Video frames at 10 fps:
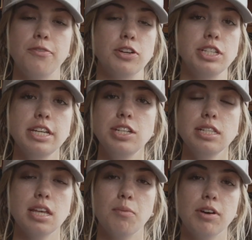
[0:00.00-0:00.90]
if you're teaching
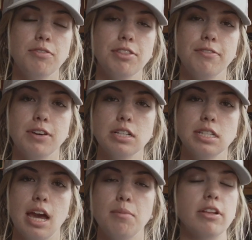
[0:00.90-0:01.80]
someone for the first
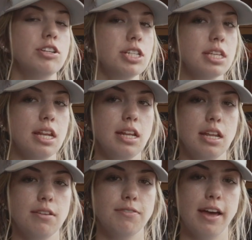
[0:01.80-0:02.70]
time or they're just getting
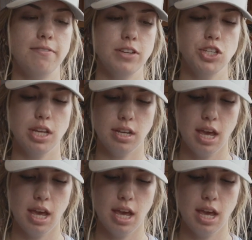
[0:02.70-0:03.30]
into fly fishing,